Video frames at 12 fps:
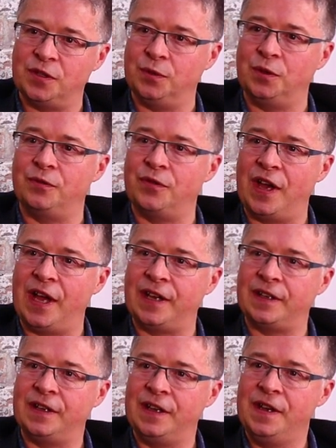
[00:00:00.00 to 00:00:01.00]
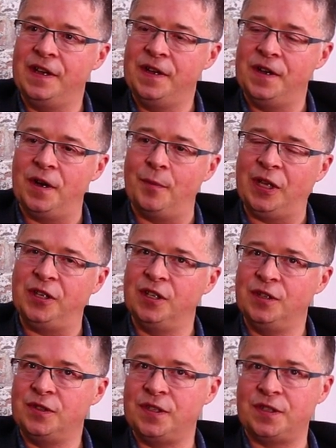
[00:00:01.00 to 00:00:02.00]
all of that. And
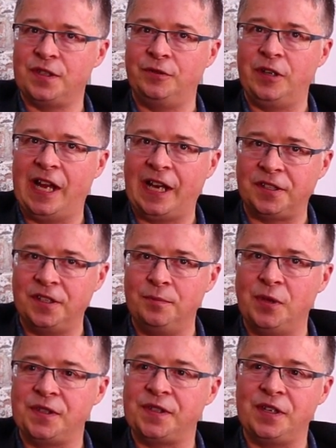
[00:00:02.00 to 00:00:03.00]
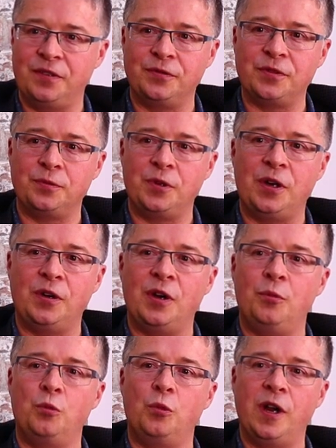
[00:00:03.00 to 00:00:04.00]
notice the reaction in myself as well,
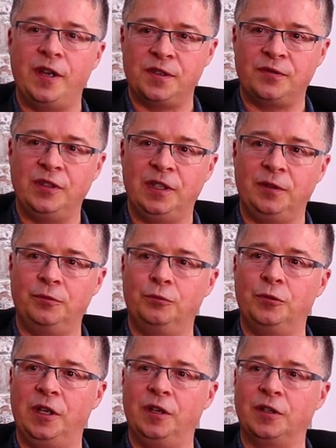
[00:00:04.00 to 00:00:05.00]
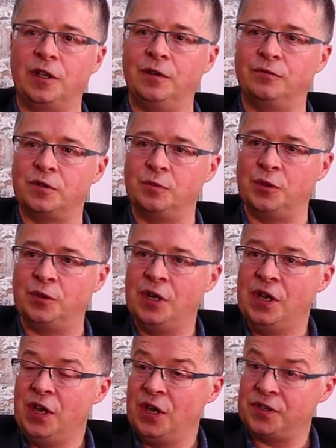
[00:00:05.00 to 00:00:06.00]
and when it's feeling really uncomfortable.
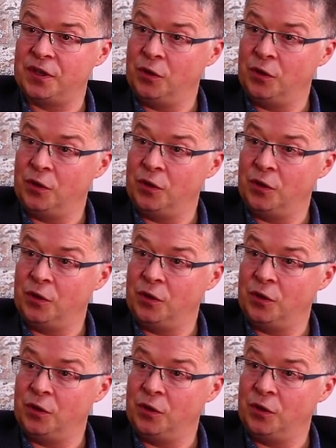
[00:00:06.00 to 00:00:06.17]
So